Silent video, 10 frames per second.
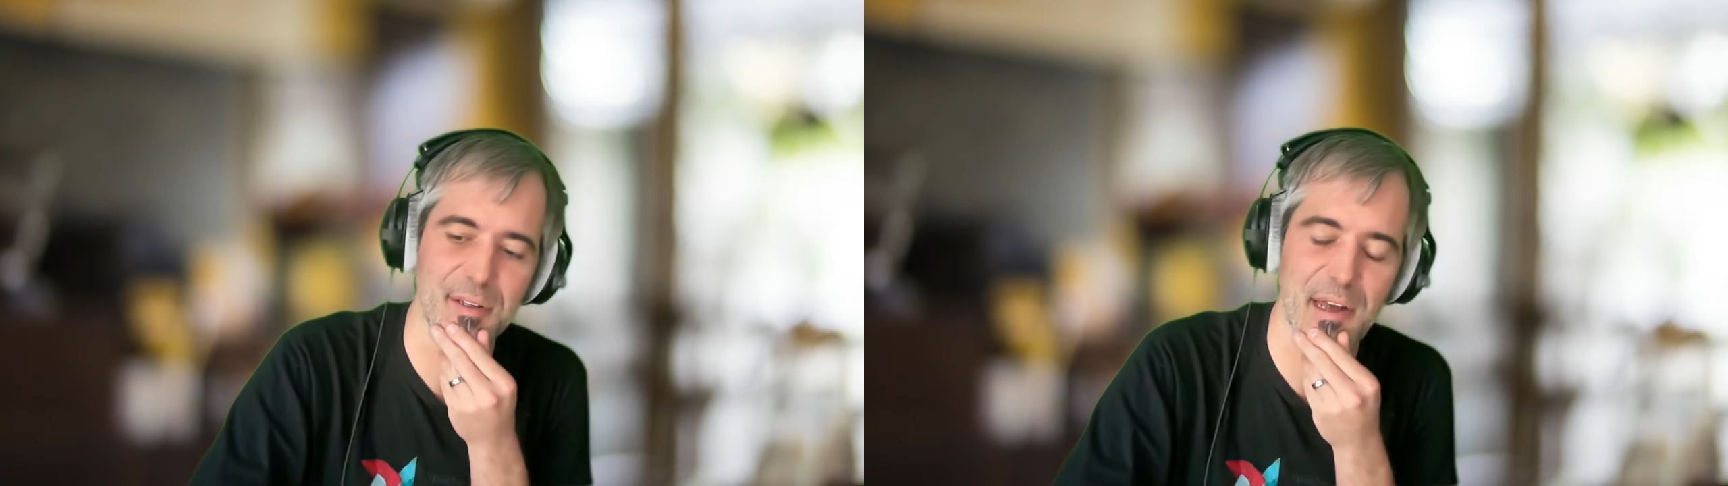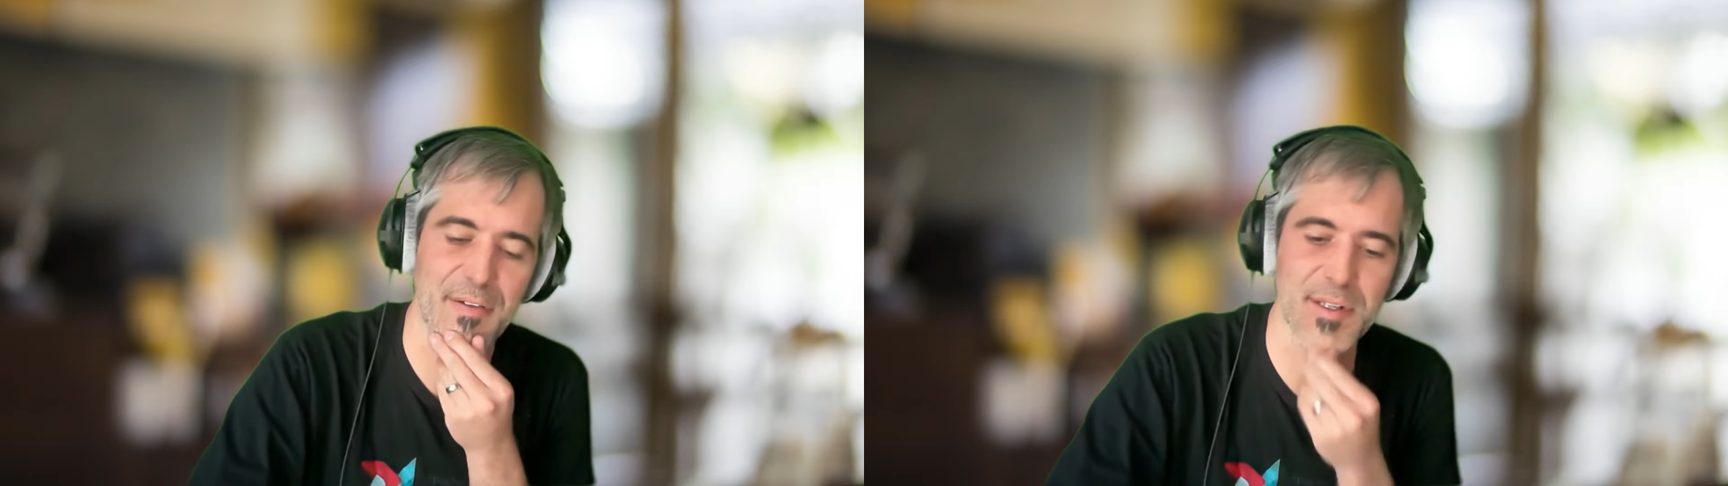
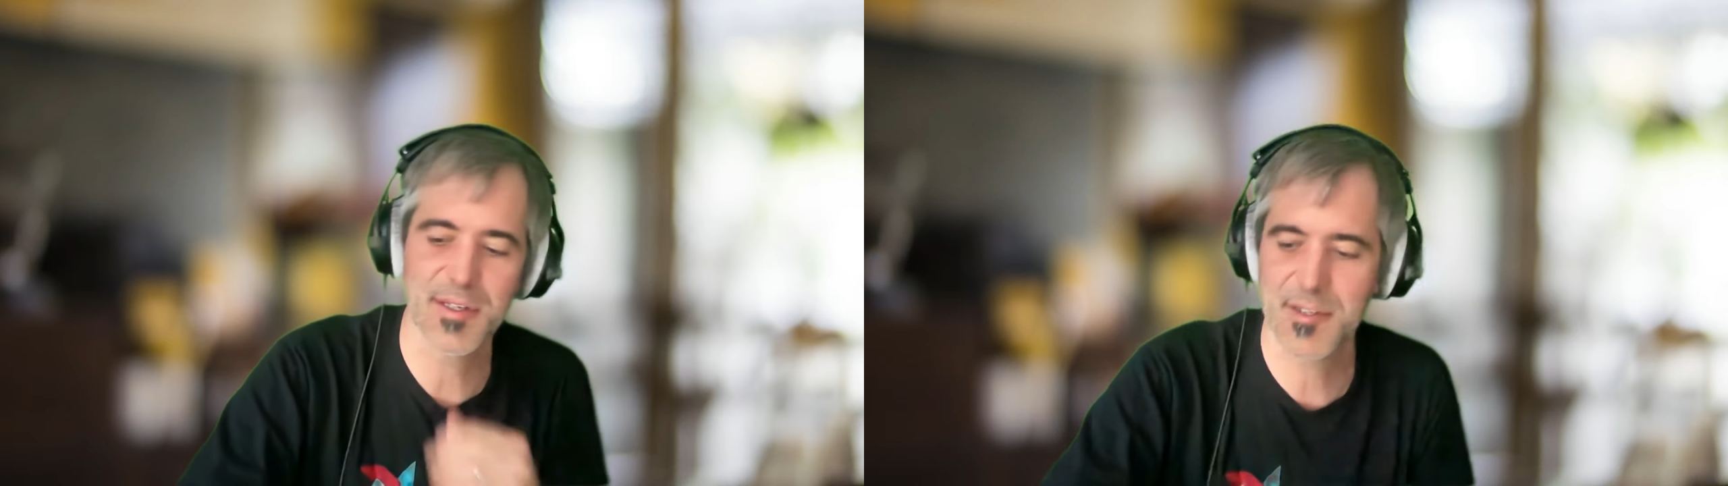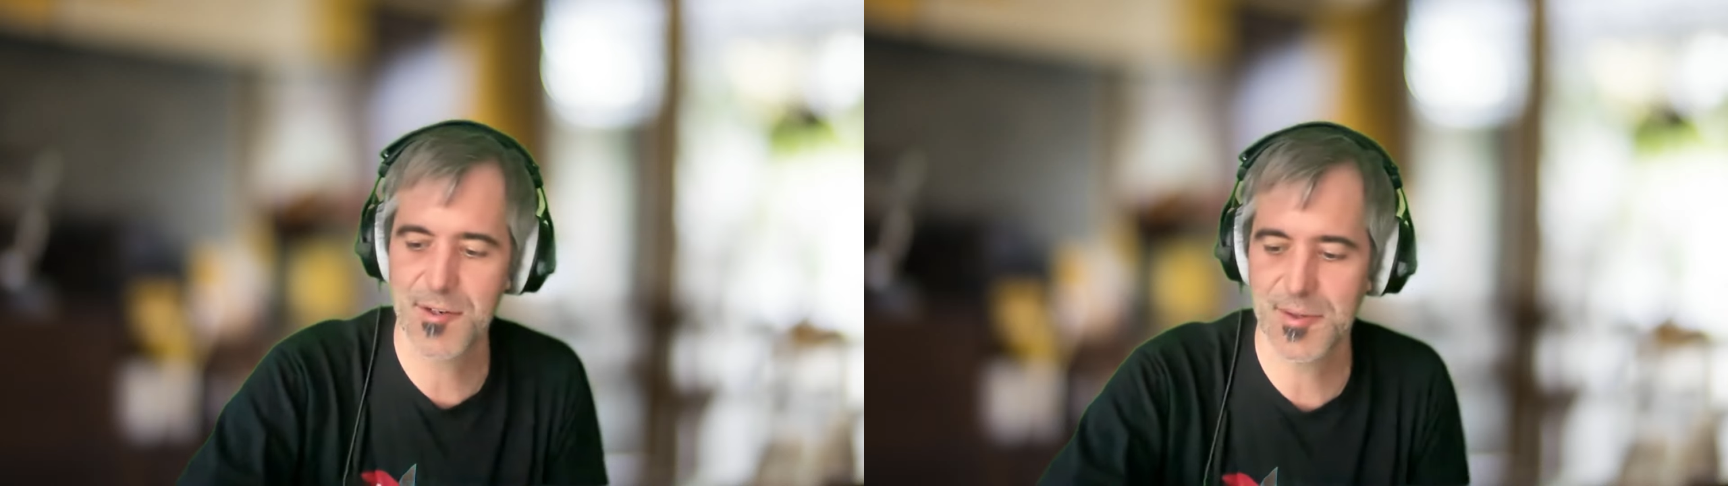having
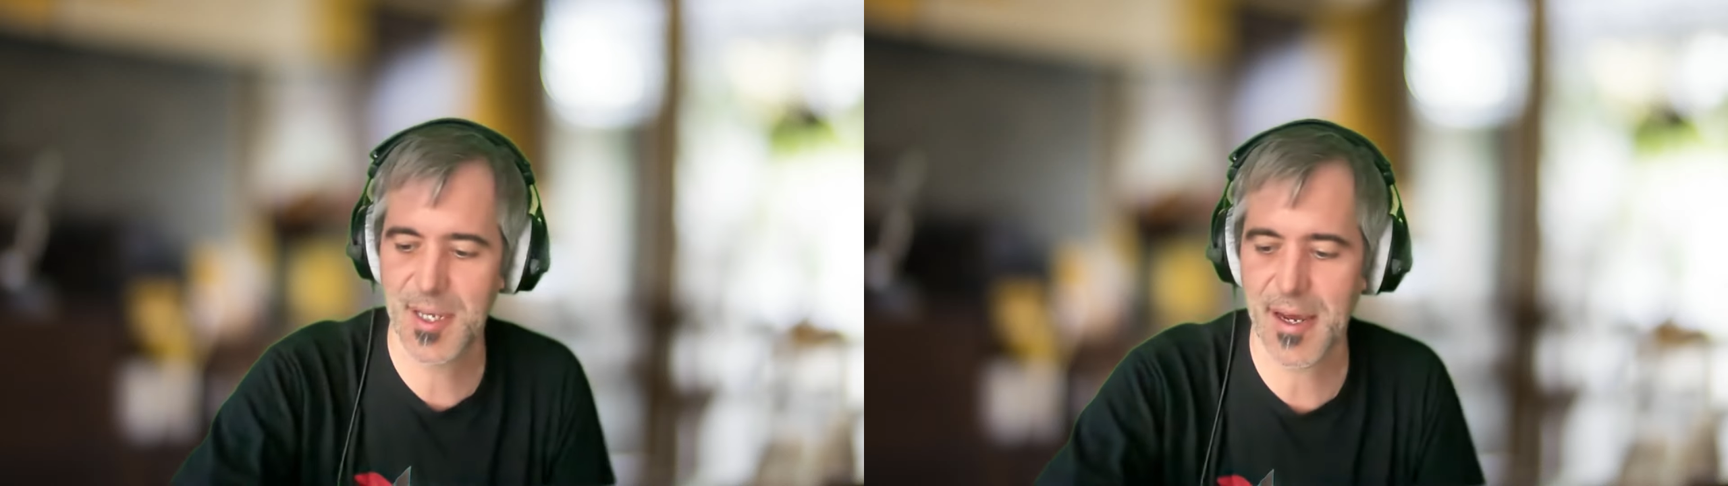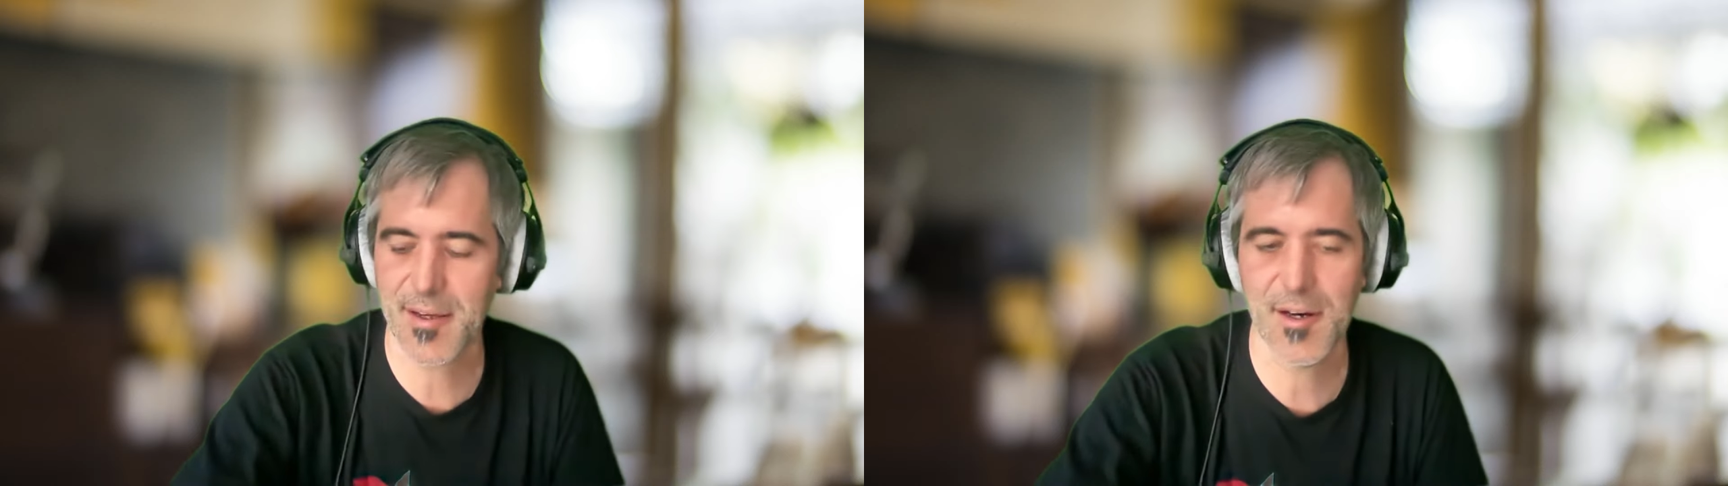this new tech